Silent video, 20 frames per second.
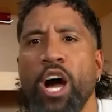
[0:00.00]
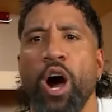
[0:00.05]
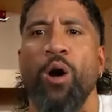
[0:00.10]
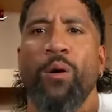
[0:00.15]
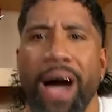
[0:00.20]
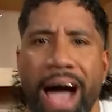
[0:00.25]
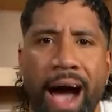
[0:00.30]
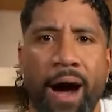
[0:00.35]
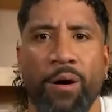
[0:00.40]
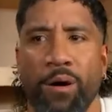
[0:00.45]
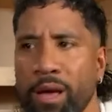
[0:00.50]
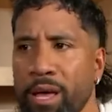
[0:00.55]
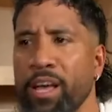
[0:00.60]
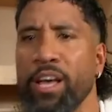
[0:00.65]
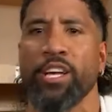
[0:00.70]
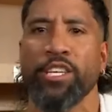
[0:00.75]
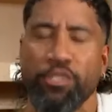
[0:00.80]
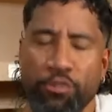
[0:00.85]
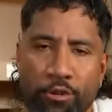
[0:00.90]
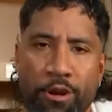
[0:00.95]
go out,
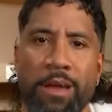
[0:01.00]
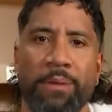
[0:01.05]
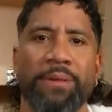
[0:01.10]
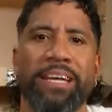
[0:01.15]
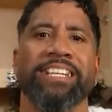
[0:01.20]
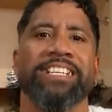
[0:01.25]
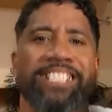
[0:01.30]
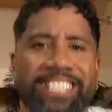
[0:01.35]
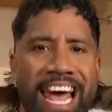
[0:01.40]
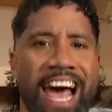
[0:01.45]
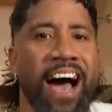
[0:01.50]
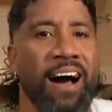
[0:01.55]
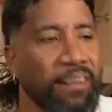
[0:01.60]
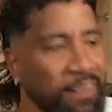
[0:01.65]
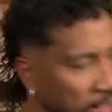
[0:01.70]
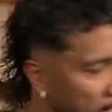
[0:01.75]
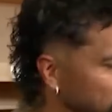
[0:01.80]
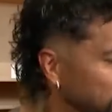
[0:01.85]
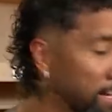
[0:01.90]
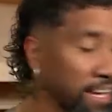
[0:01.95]
scream and
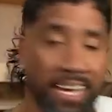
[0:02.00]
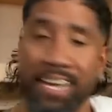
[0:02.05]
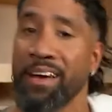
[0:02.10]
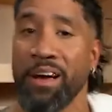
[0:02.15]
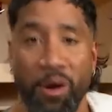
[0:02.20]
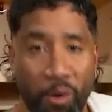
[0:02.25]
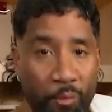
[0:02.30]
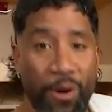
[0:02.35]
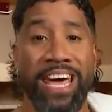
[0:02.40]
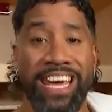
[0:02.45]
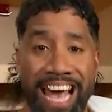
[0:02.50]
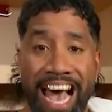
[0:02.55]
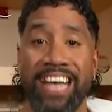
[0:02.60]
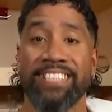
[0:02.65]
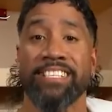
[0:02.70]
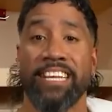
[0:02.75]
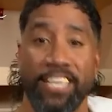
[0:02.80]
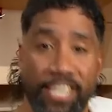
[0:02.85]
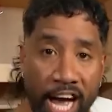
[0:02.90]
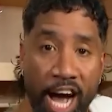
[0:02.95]
shout. We
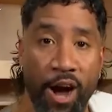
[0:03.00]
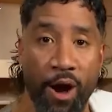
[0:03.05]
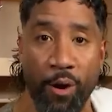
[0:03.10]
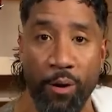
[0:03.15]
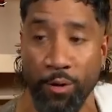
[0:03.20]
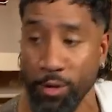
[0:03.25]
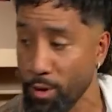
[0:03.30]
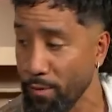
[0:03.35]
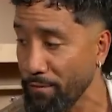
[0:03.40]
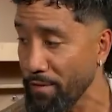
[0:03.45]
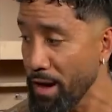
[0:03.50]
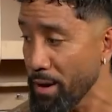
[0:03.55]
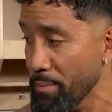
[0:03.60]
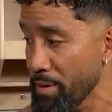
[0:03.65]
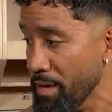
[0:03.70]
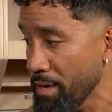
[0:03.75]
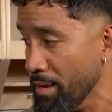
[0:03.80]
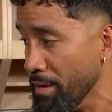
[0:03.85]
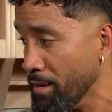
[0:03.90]
got to go, you feel me?